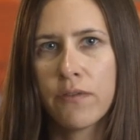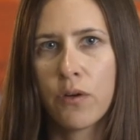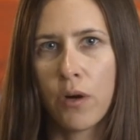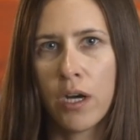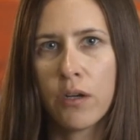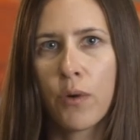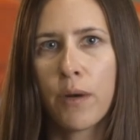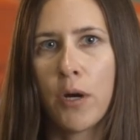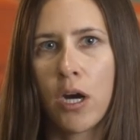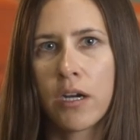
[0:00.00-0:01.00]
court where
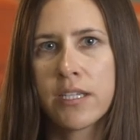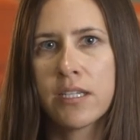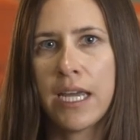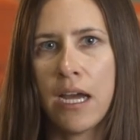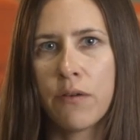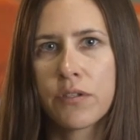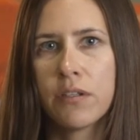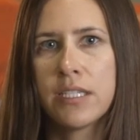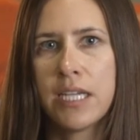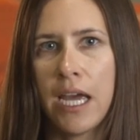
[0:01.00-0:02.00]
parties and counsel
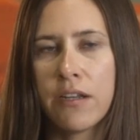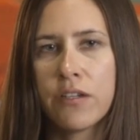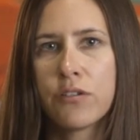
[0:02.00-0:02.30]
attend